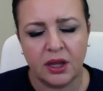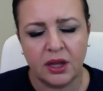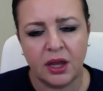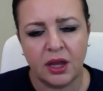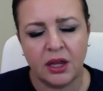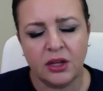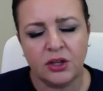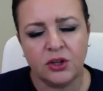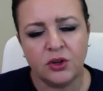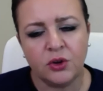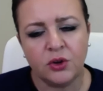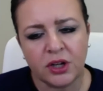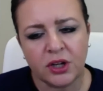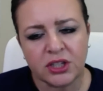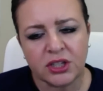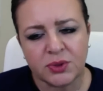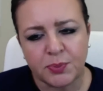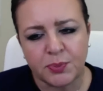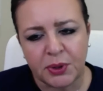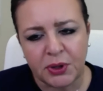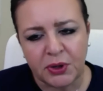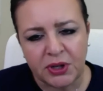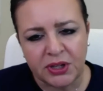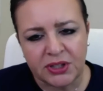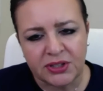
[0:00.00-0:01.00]
in your
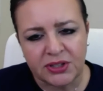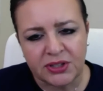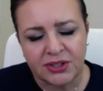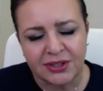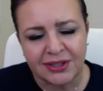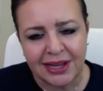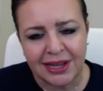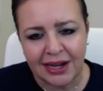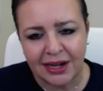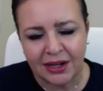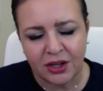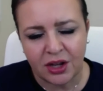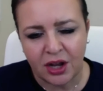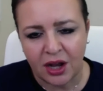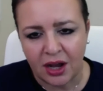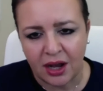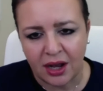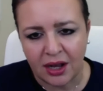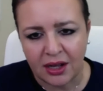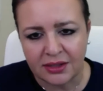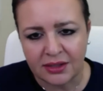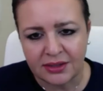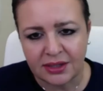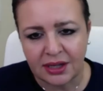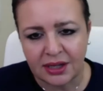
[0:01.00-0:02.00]
experience, does that
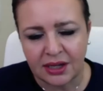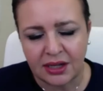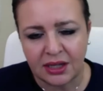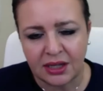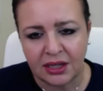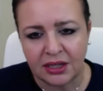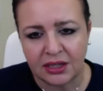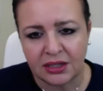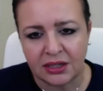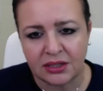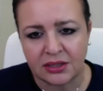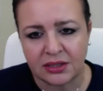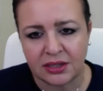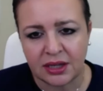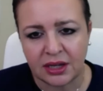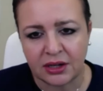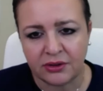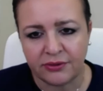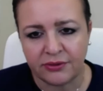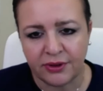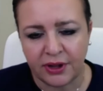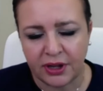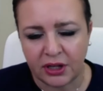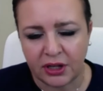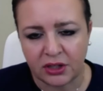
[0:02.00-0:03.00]
cause any
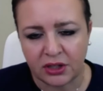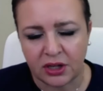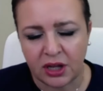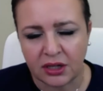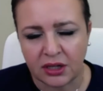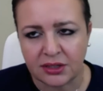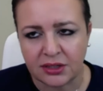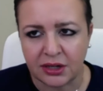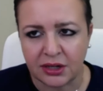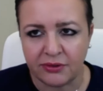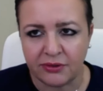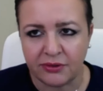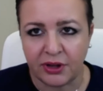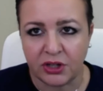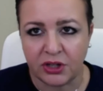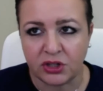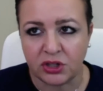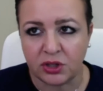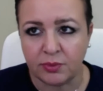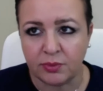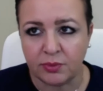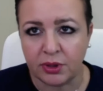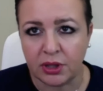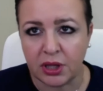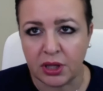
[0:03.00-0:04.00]
denervate, not
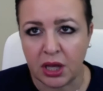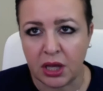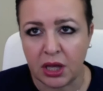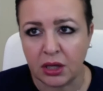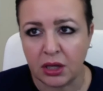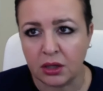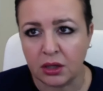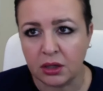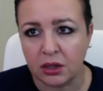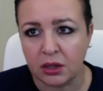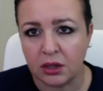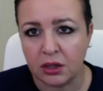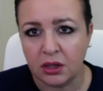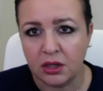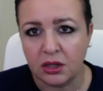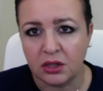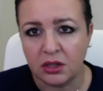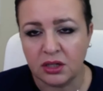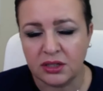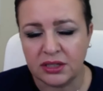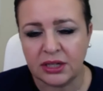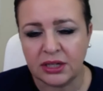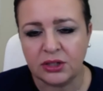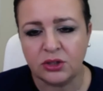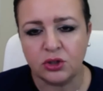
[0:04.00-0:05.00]
denervation, but like,
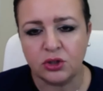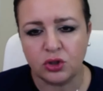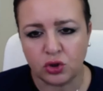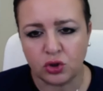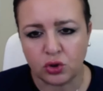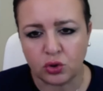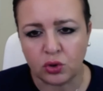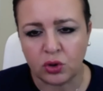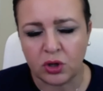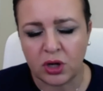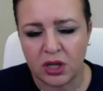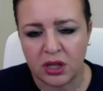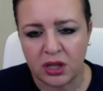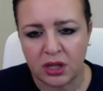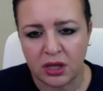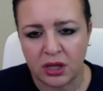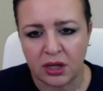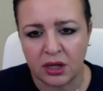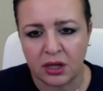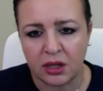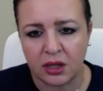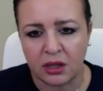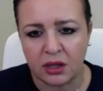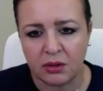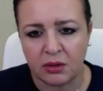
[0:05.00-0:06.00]
does that destroy
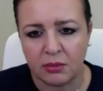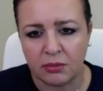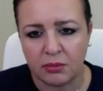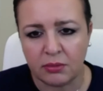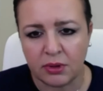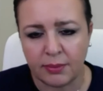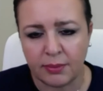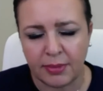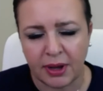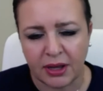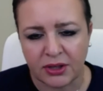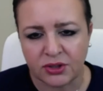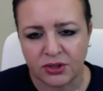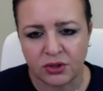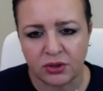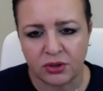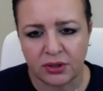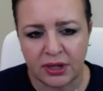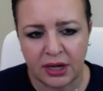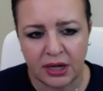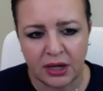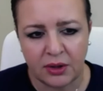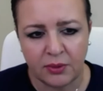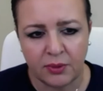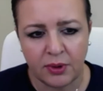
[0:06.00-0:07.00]
the, the muscle
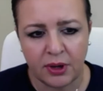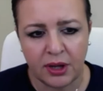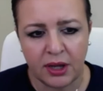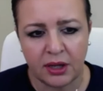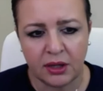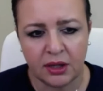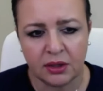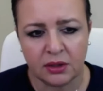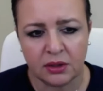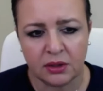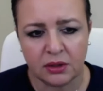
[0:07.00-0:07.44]
in any way?